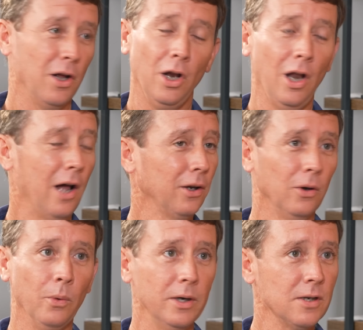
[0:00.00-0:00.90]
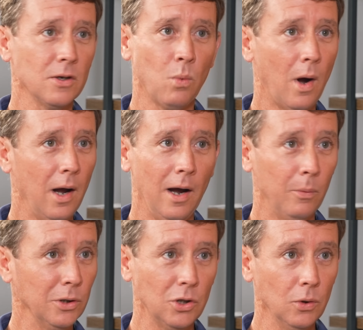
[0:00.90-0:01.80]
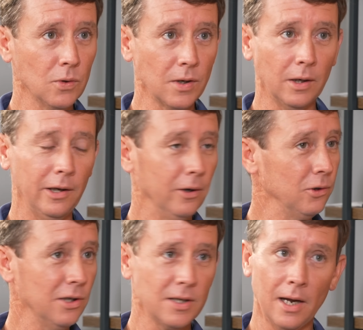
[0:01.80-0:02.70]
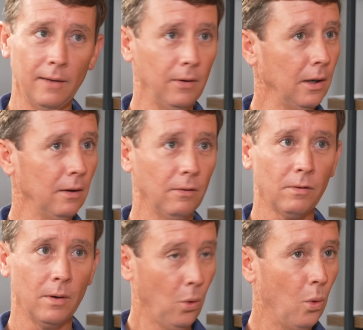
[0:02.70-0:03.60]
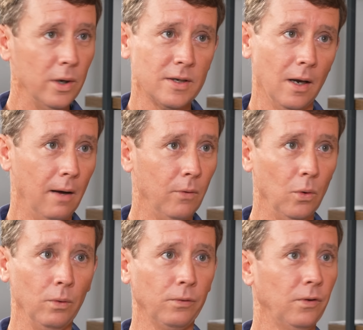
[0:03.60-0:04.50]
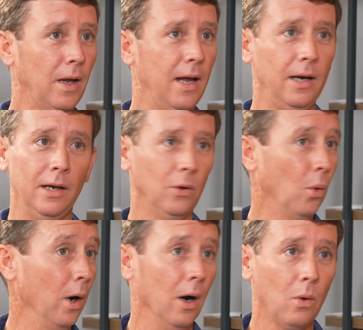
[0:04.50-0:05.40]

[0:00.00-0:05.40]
a lot of good reasons why I would choose it, energy savings, noise levels, and indoor air